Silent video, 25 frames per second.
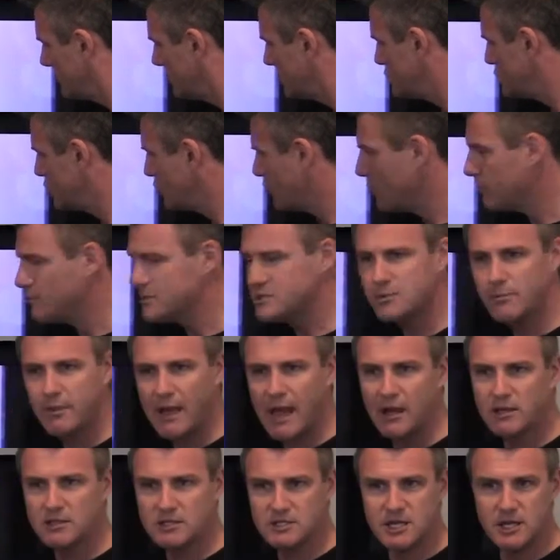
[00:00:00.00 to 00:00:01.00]
Germ is
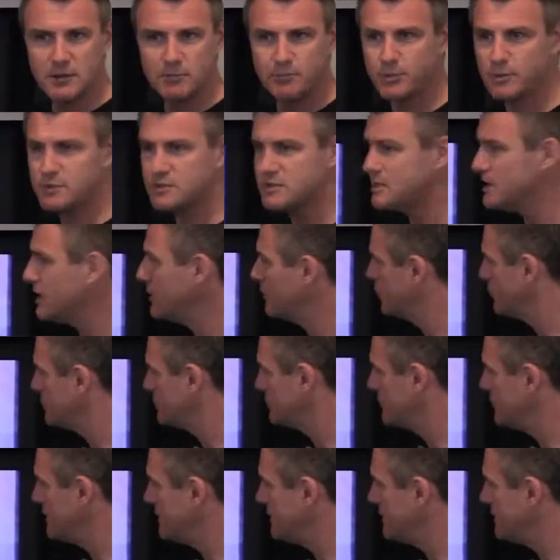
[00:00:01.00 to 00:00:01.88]
about 10%, which